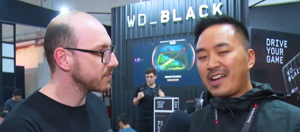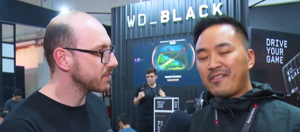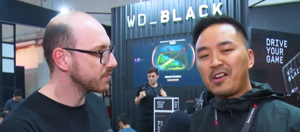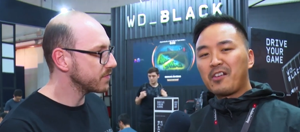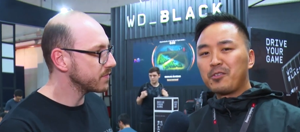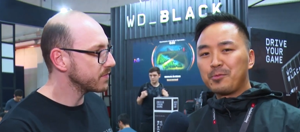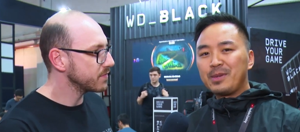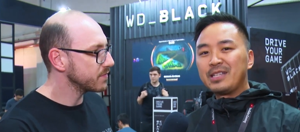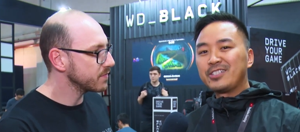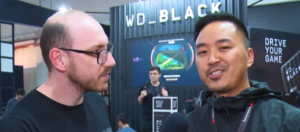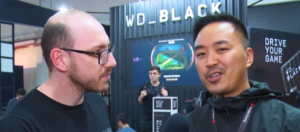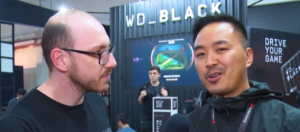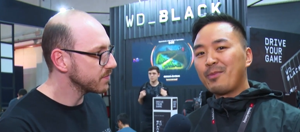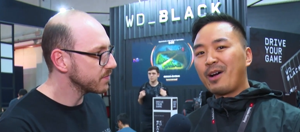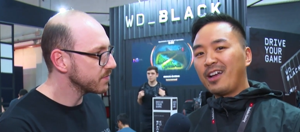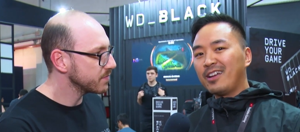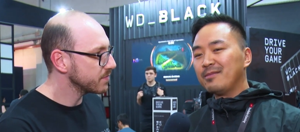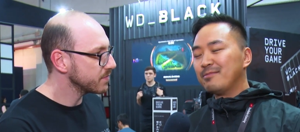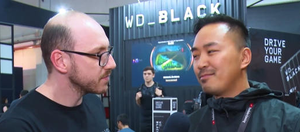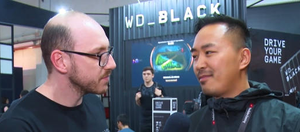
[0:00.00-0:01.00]
Speaker 1: I've ever been to in
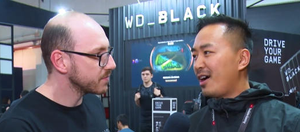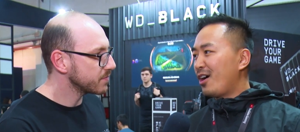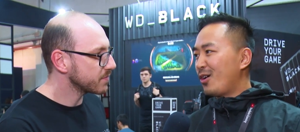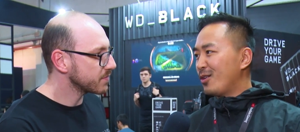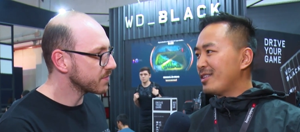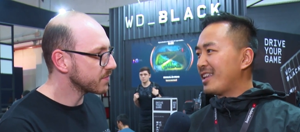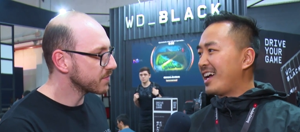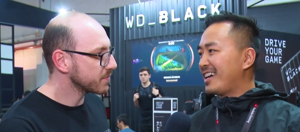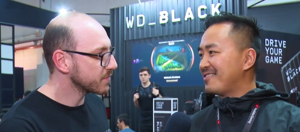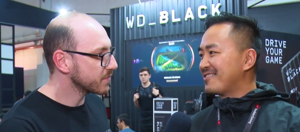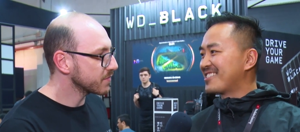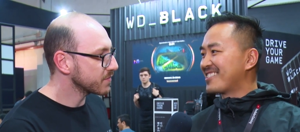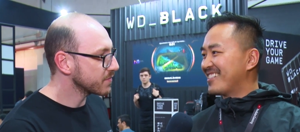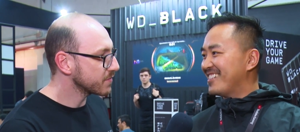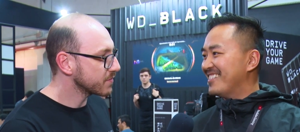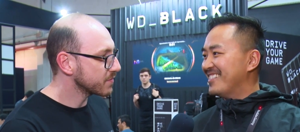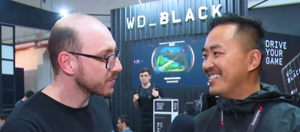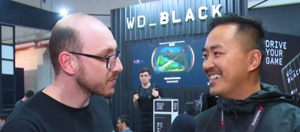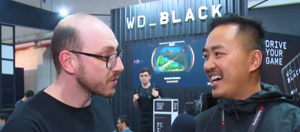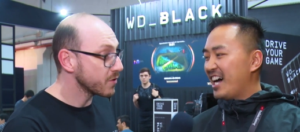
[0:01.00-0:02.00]
my, my whole life.
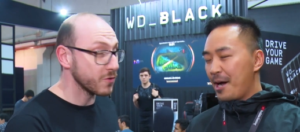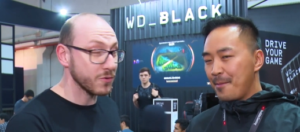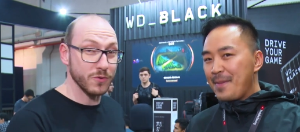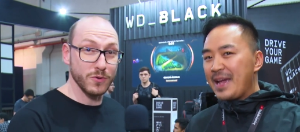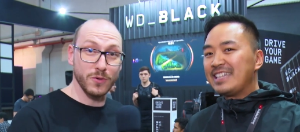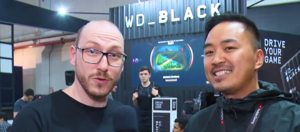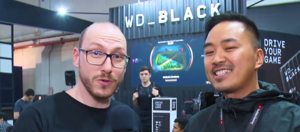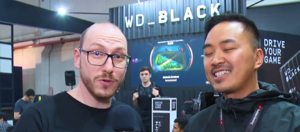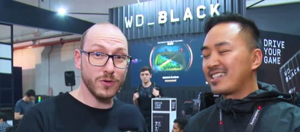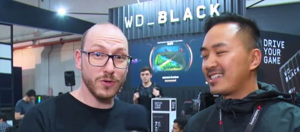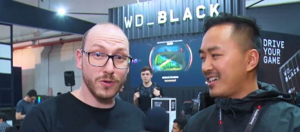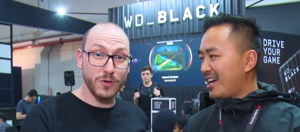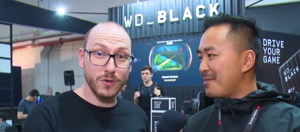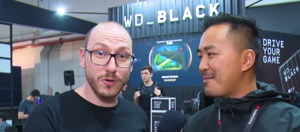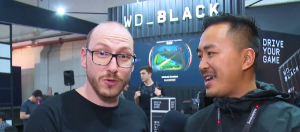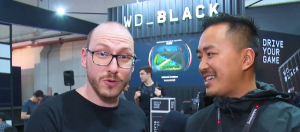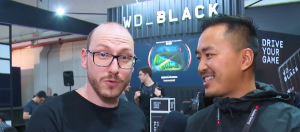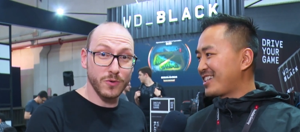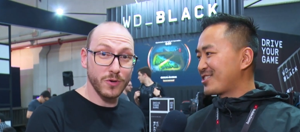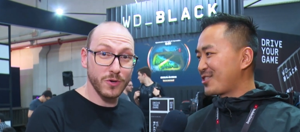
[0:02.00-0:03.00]
So
Speaker 2: amazing, oh.
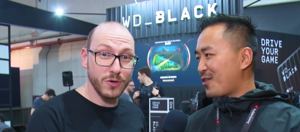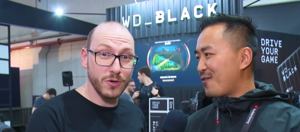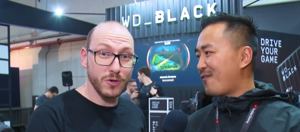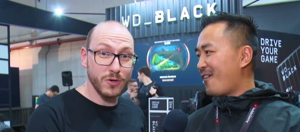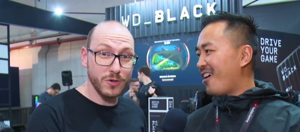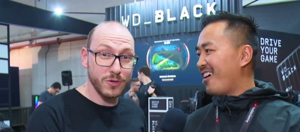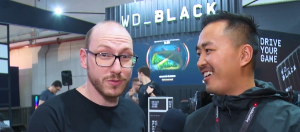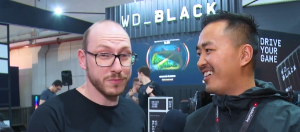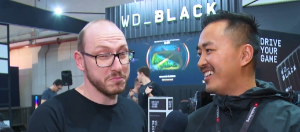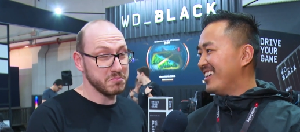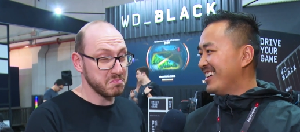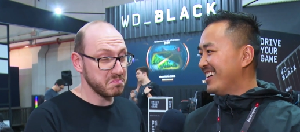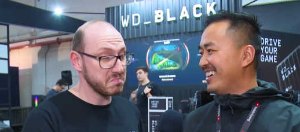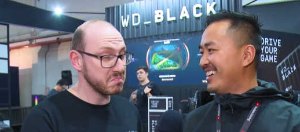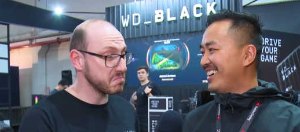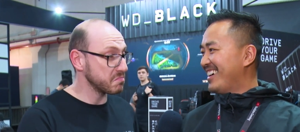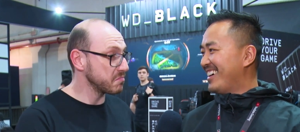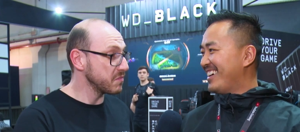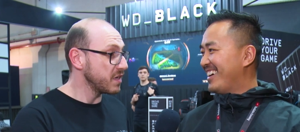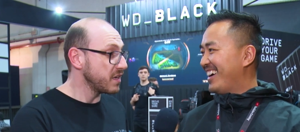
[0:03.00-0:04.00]
amazing so far.
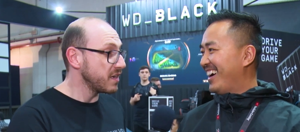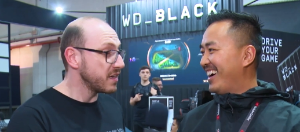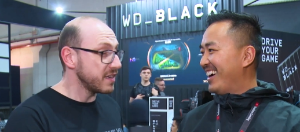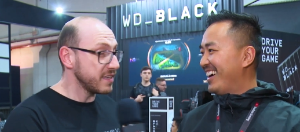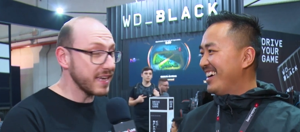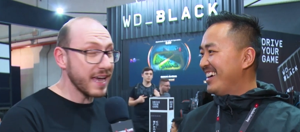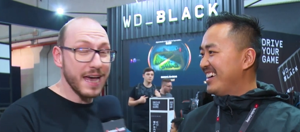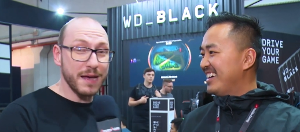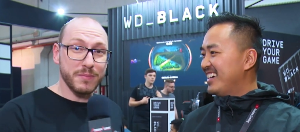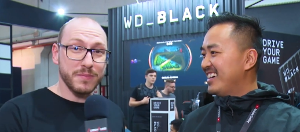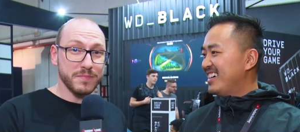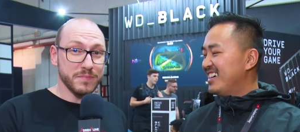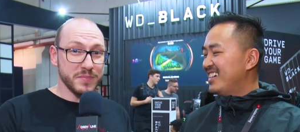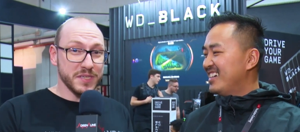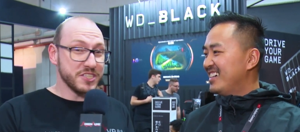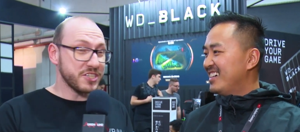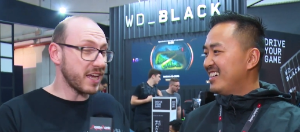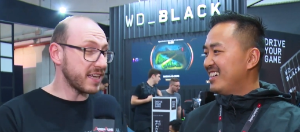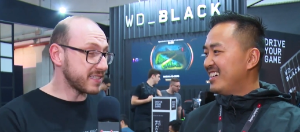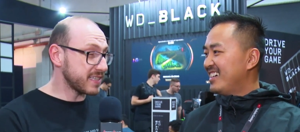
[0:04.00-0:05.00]
Yeah,
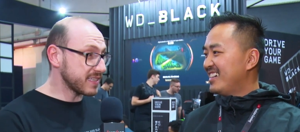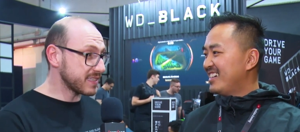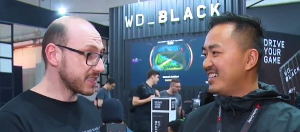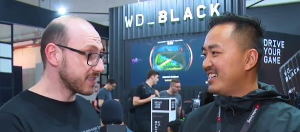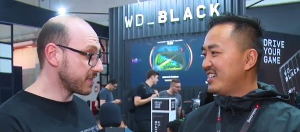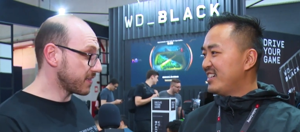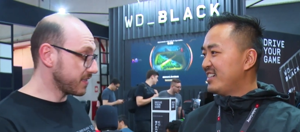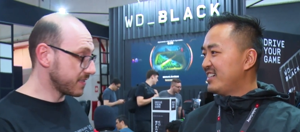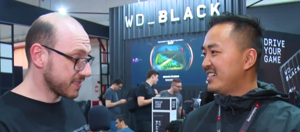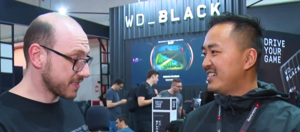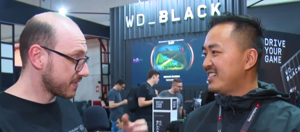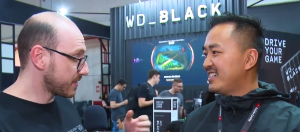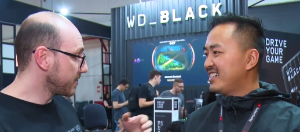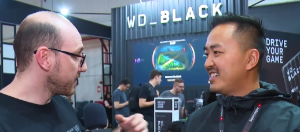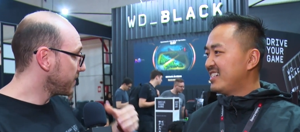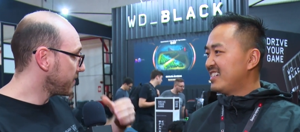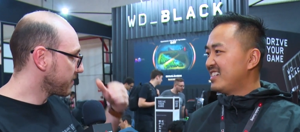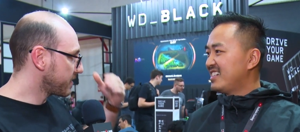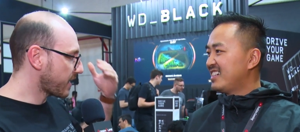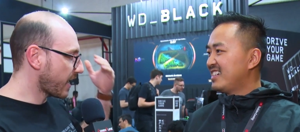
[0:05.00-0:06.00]
B G S is, is
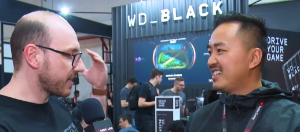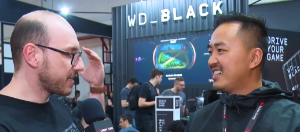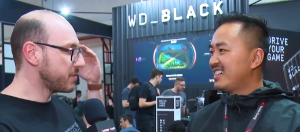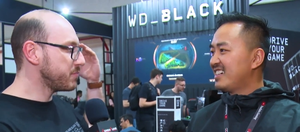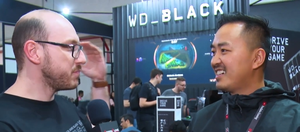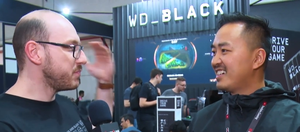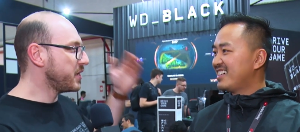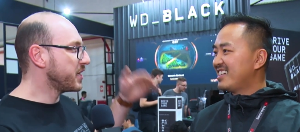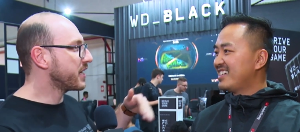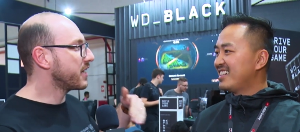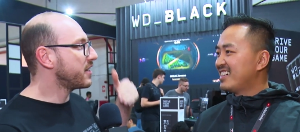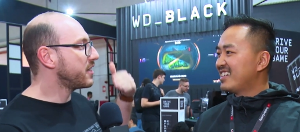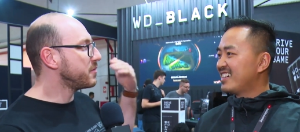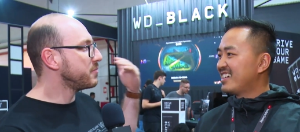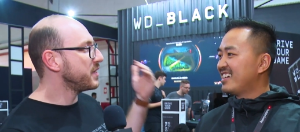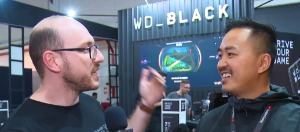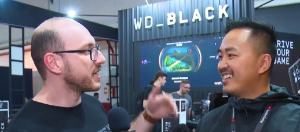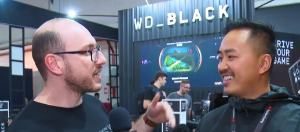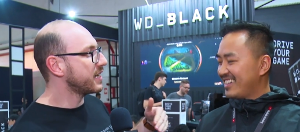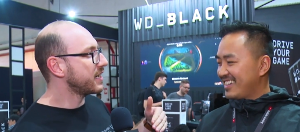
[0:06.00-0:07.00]
getting bigger and
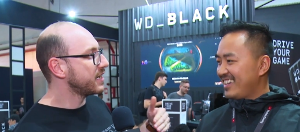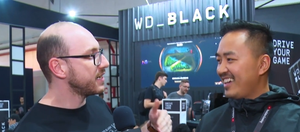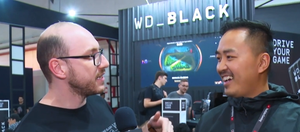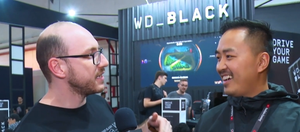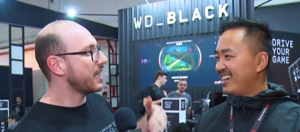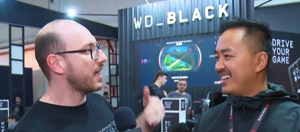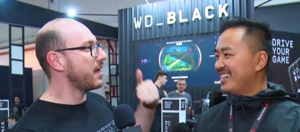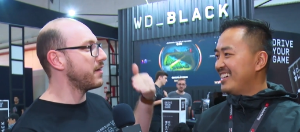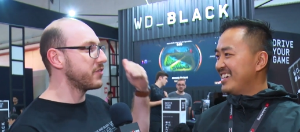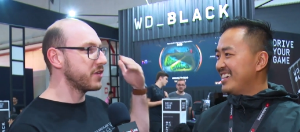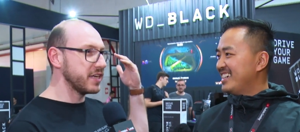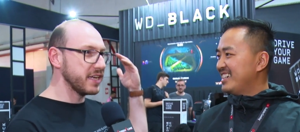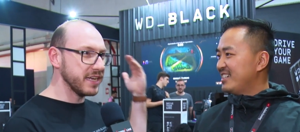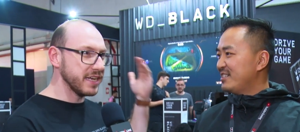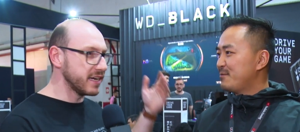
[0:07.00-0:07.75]
bigger every